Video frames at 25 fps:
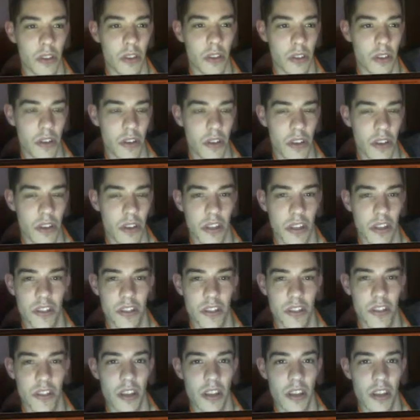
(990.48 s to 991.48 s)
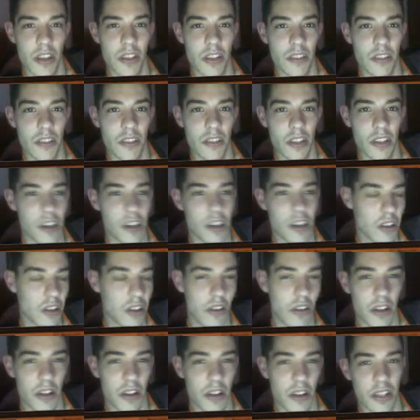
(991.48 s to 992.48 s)
Aleasha's ex, and I know you're
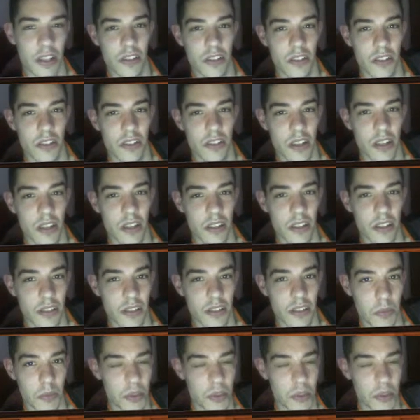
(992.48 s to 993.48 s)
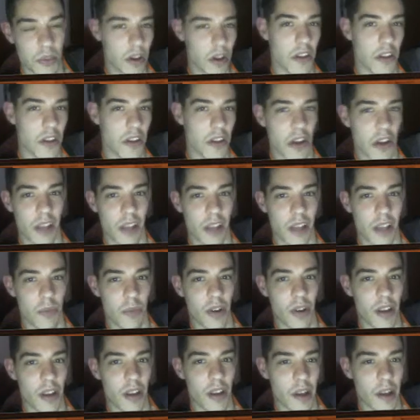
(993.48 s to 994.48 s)
Aleasha's ex, and I'm sorry you guys broke
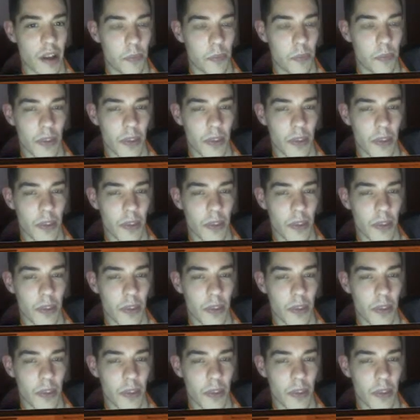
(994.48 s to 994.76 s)
up.